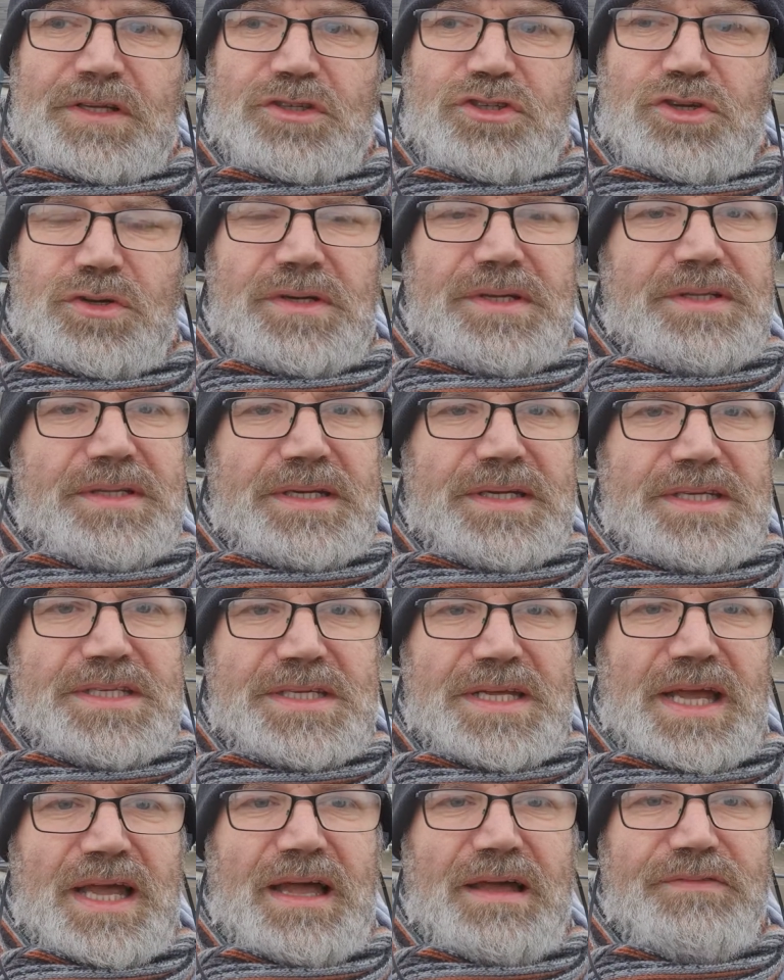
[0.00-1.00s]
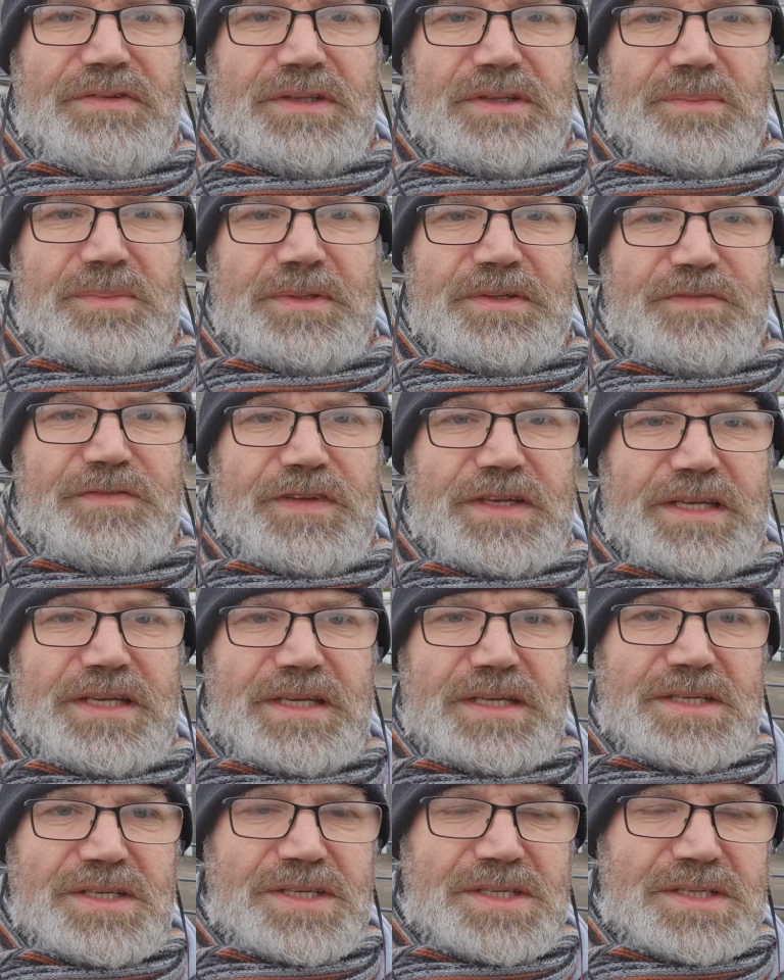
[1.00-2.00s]
joy there is at having them at
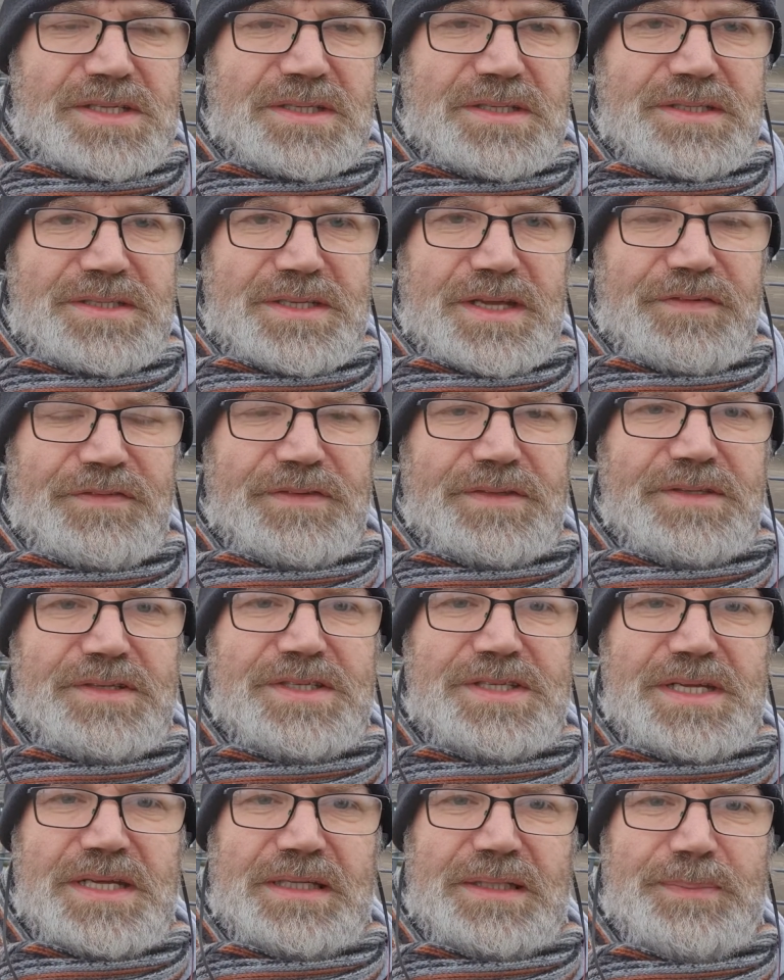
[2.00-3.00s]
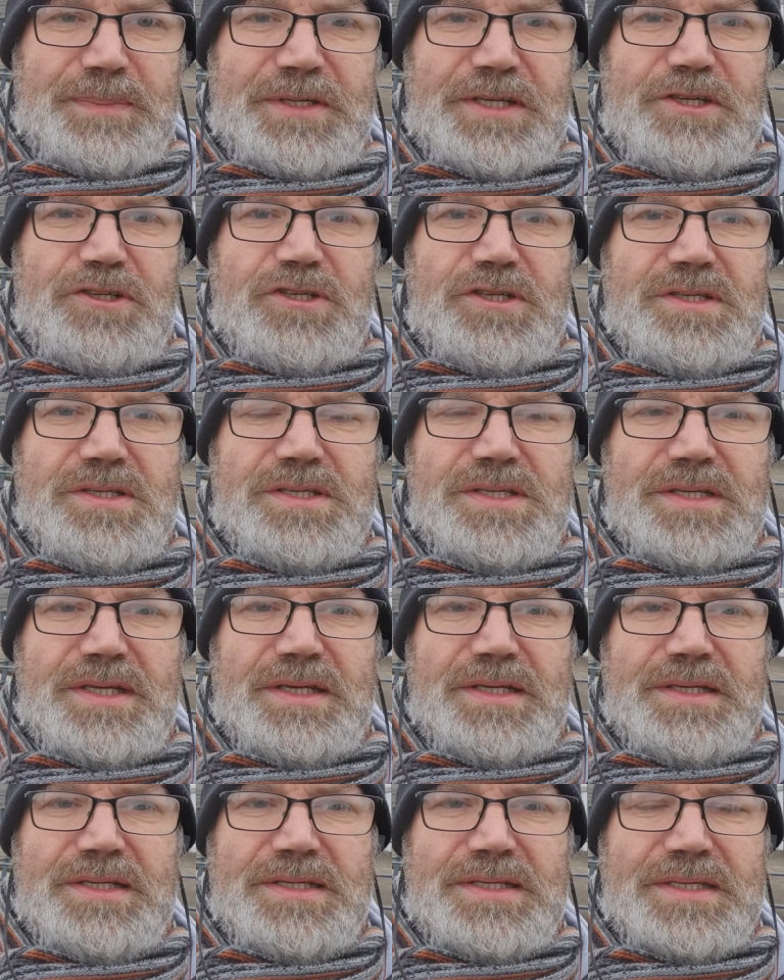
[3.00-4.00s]
various different celebrations
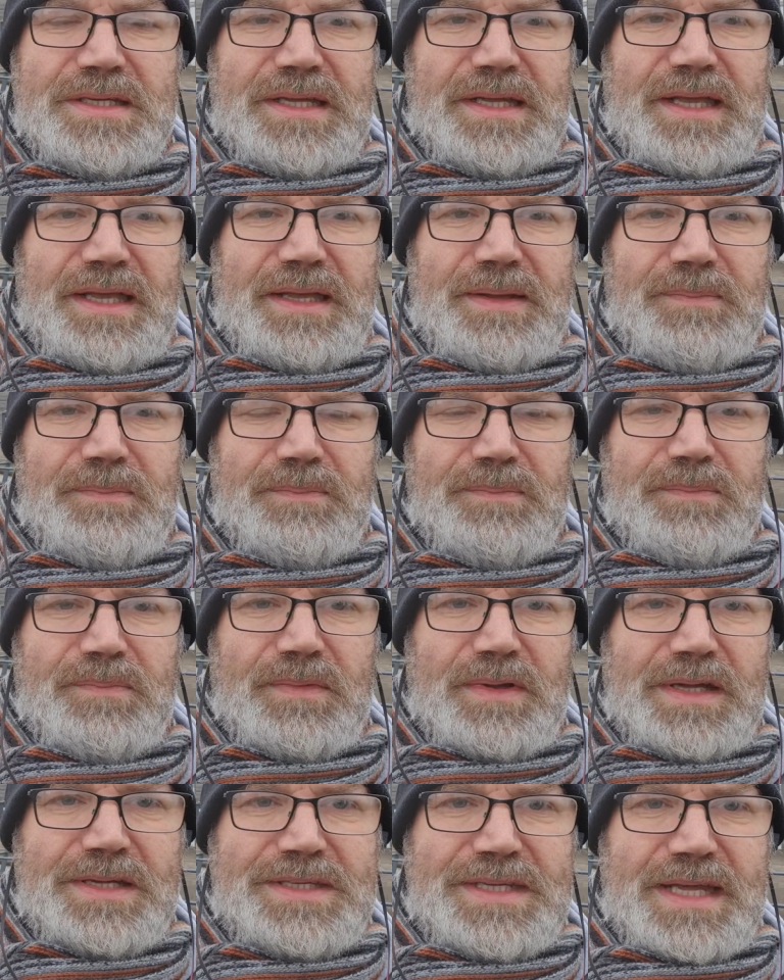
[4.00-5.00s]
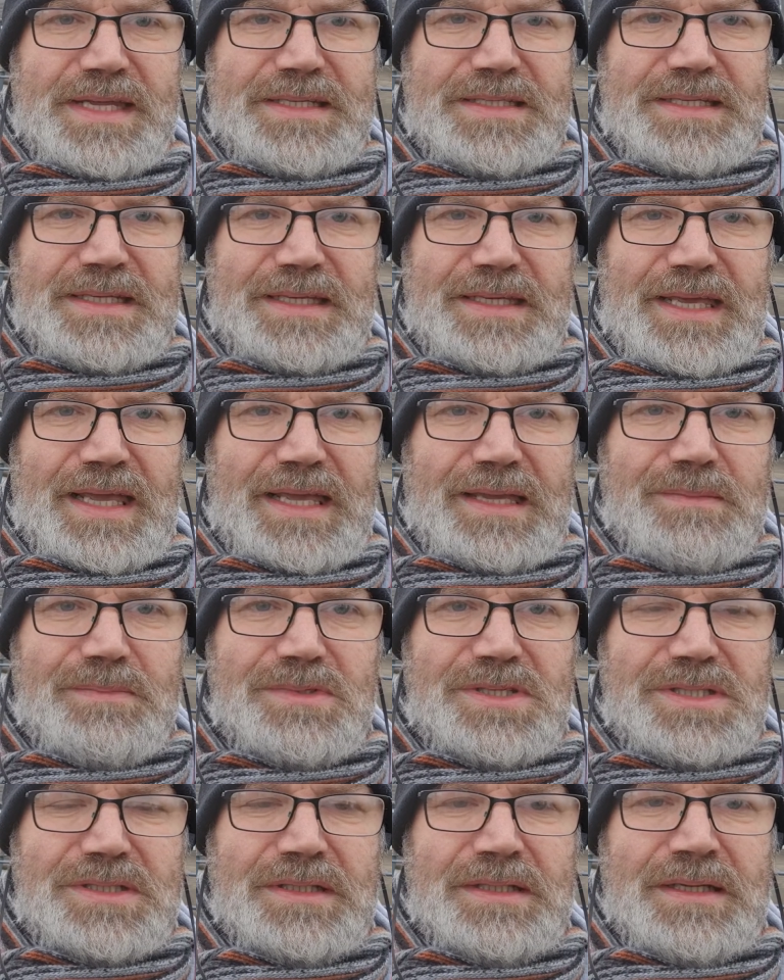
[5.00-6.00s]
and attending
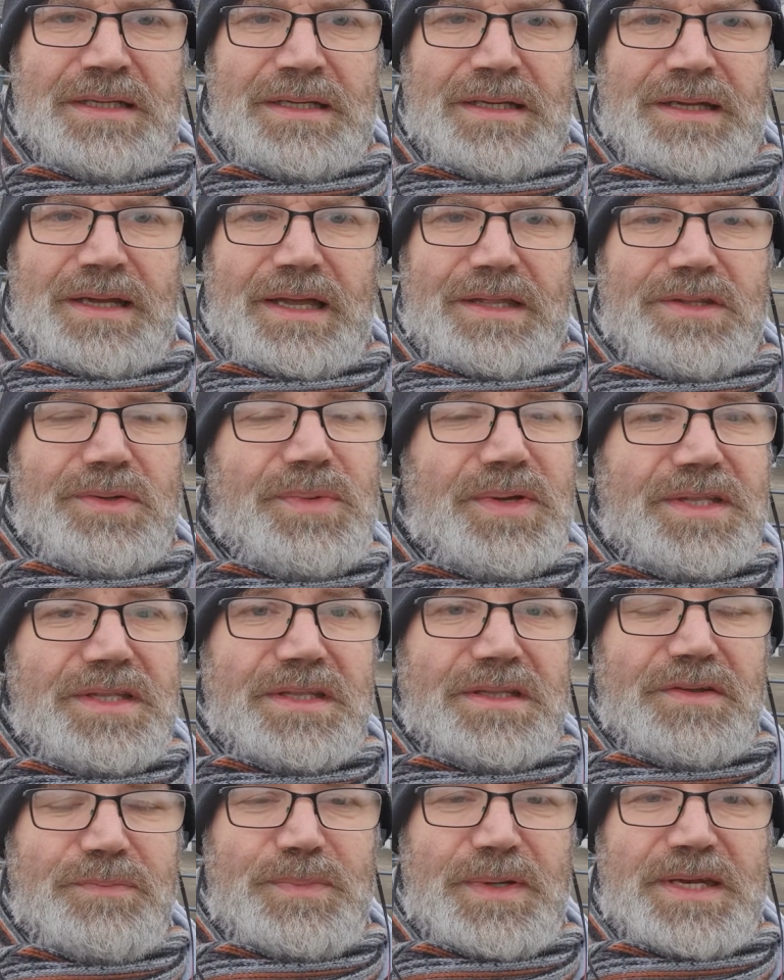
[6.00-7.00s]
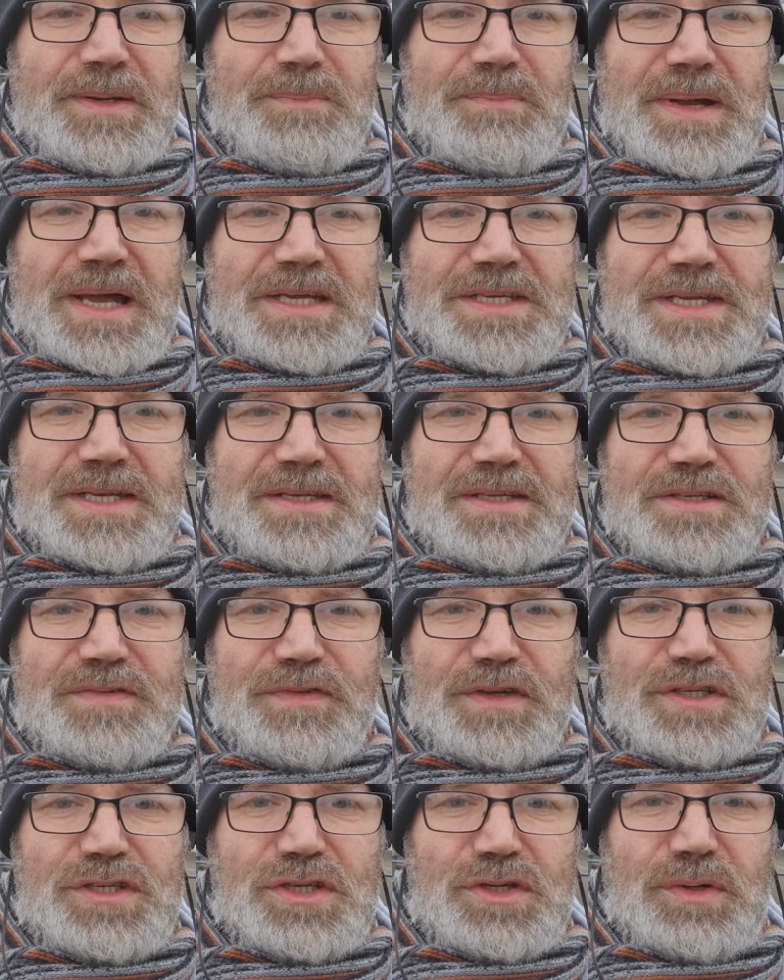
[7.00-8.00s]
games, and the way that they've been ambassadors
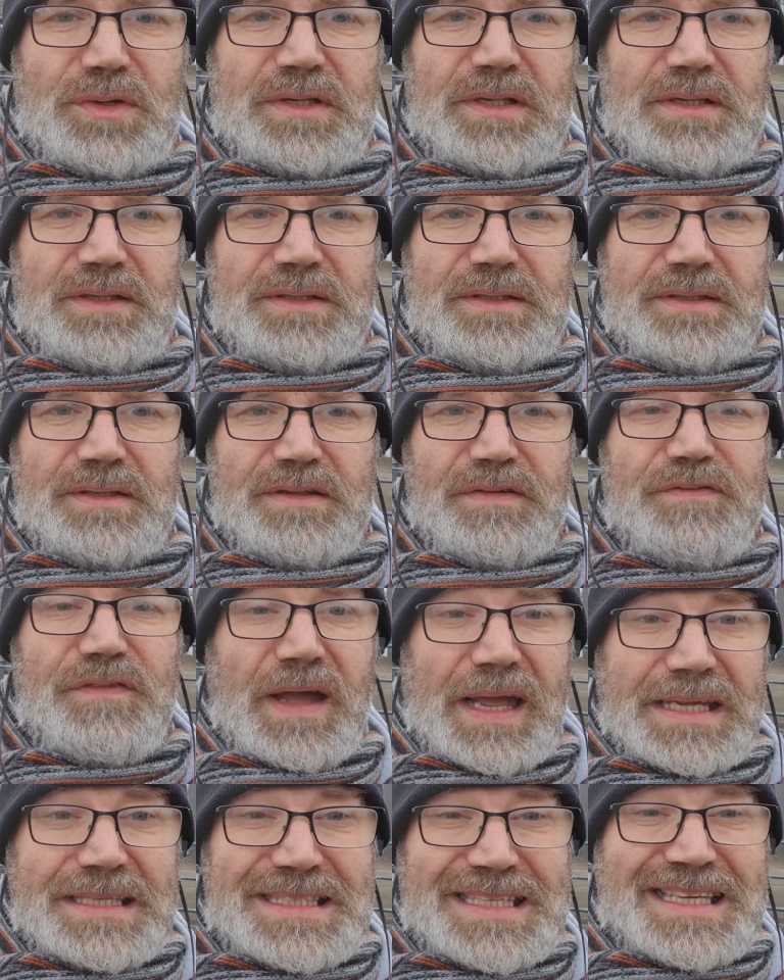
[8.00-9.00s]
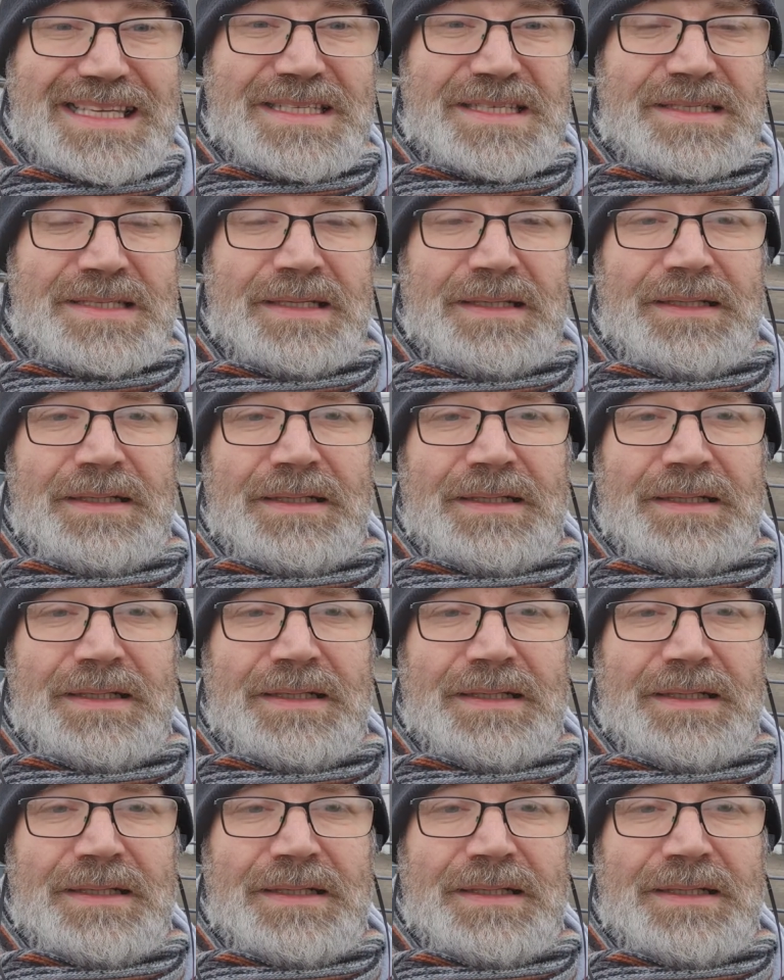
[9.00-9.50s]
for Scotland. The fact is